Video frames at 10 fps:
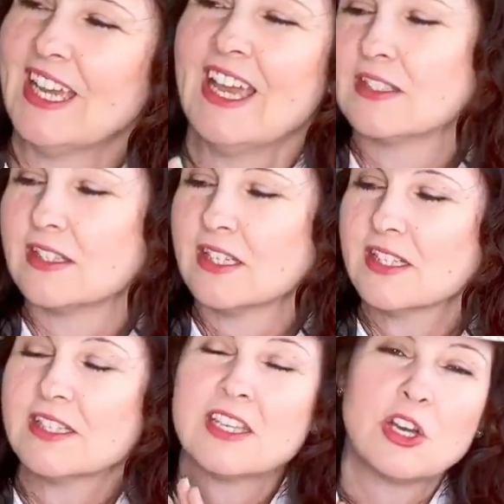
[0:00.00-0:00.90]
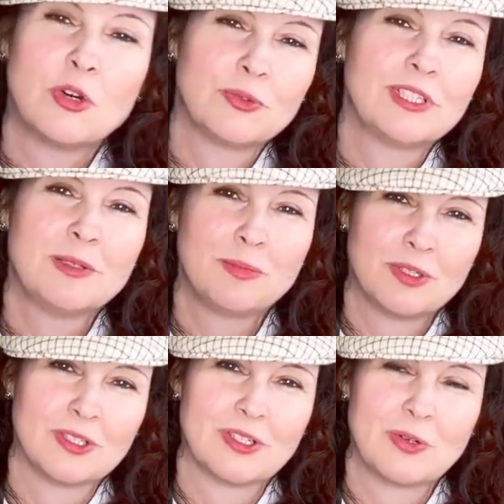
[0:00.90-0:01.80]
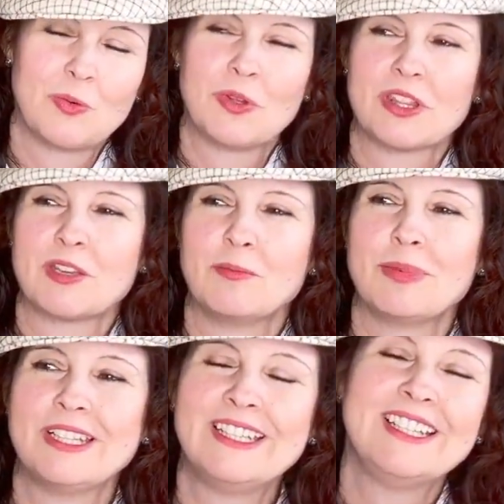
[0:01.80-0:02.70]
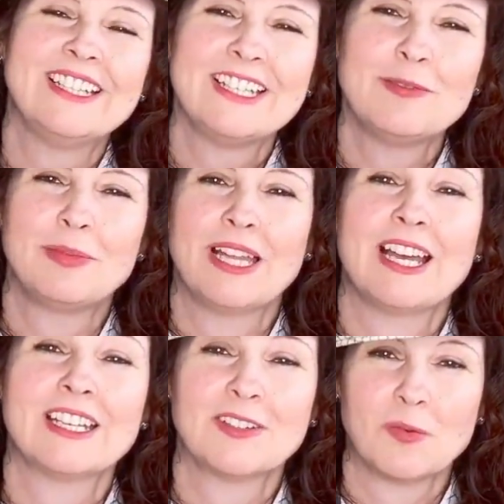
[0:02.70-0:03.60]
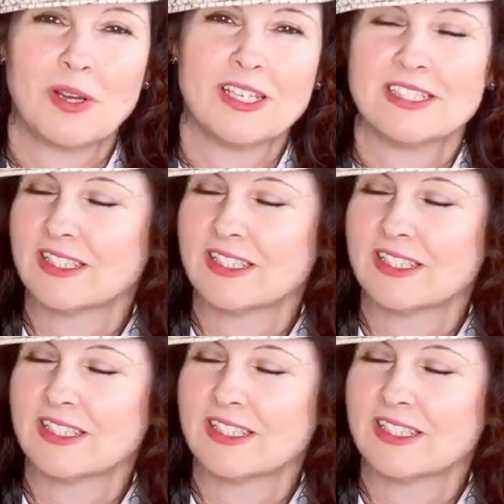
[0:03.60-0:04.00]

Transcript: This is the only book with completely black and white